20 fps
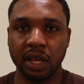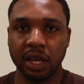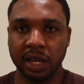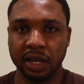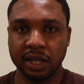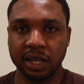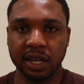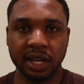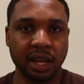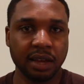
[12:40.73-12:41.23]

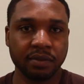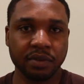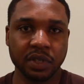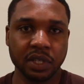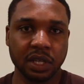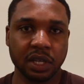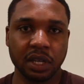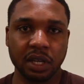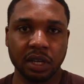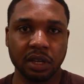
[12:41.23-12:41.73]
And then
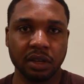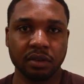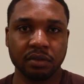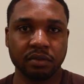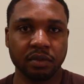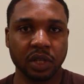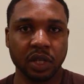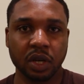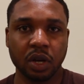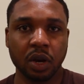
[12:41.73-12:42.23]
after
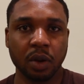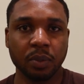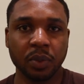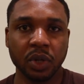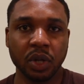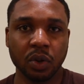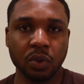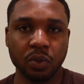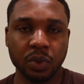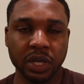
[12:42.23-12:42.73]
a
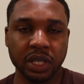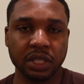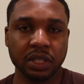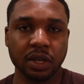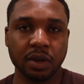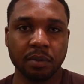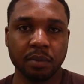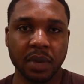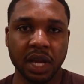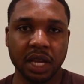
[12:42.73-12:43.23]
couple of weeks
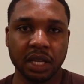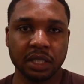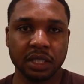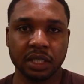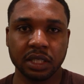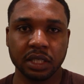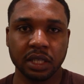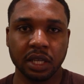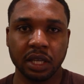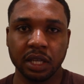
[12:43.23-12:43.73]
or
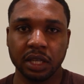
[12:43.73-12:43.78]
months,